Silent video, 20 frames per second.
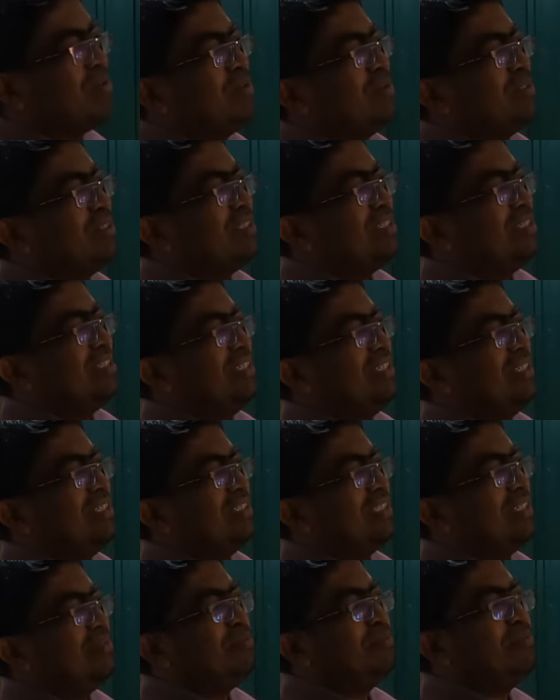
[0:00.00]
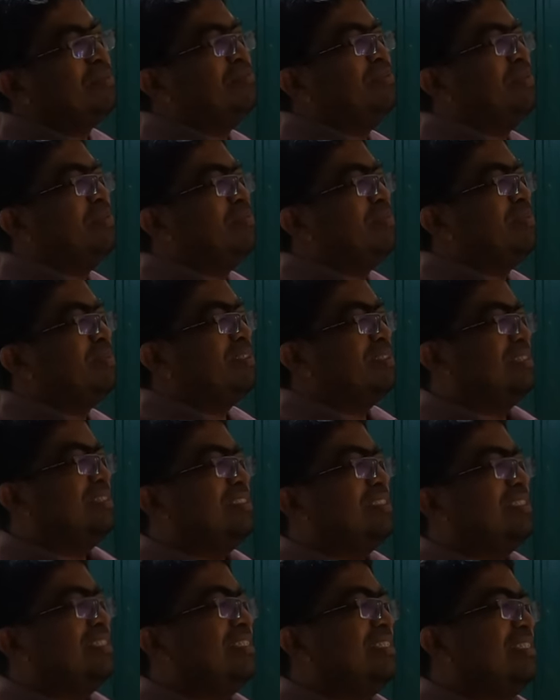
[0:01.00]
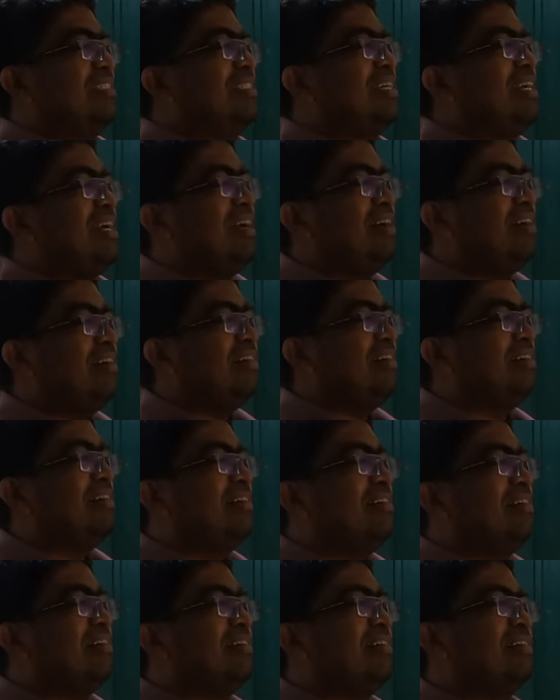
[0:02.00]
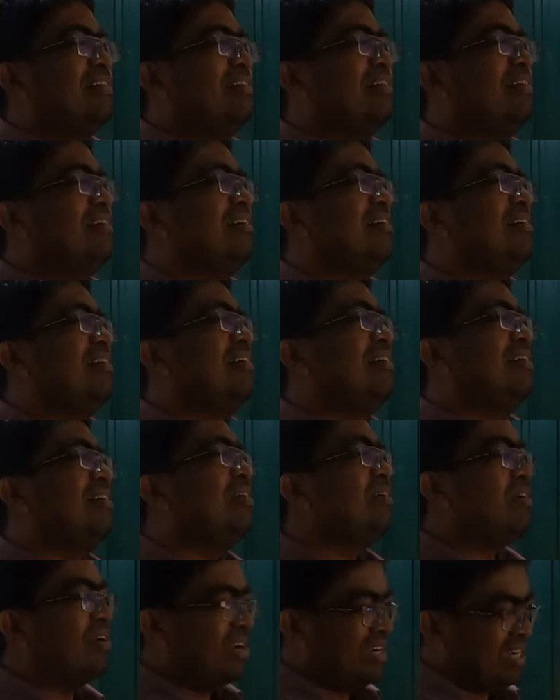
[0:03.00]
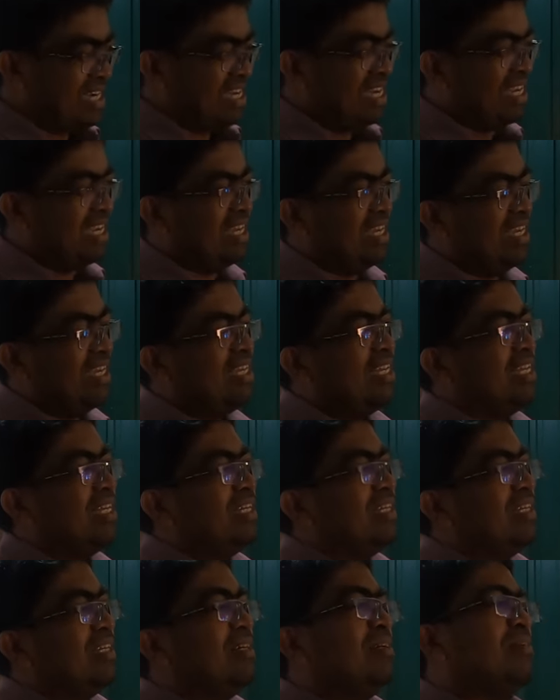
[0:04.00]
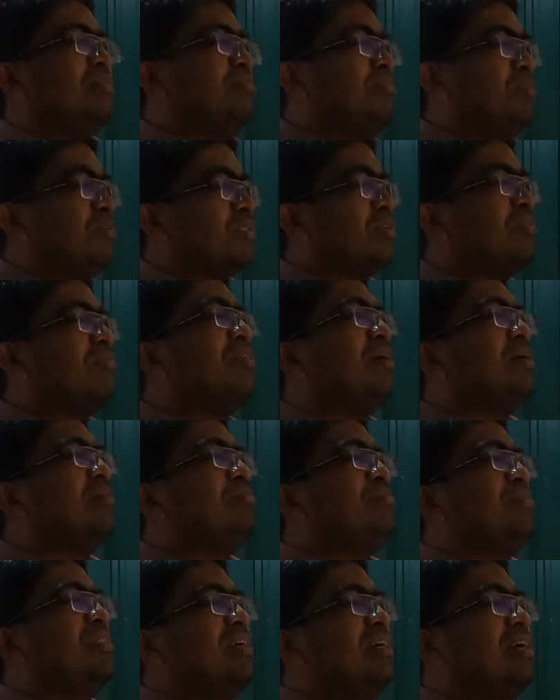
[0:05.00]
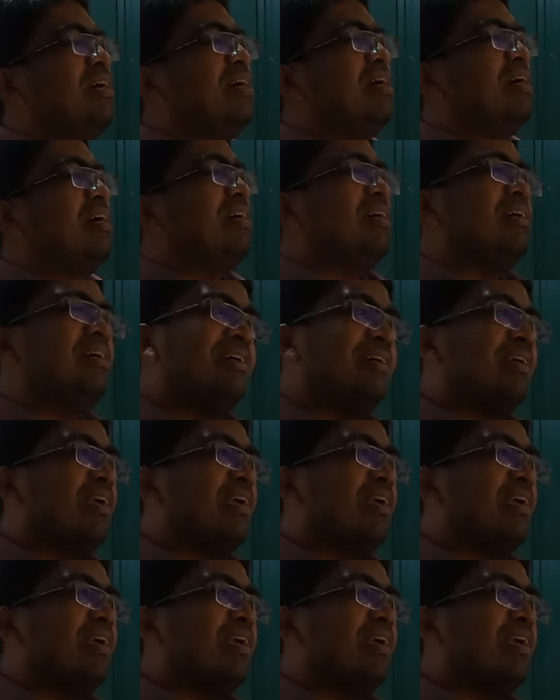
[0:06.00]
Because some of the people they are ordering here. Most of them they are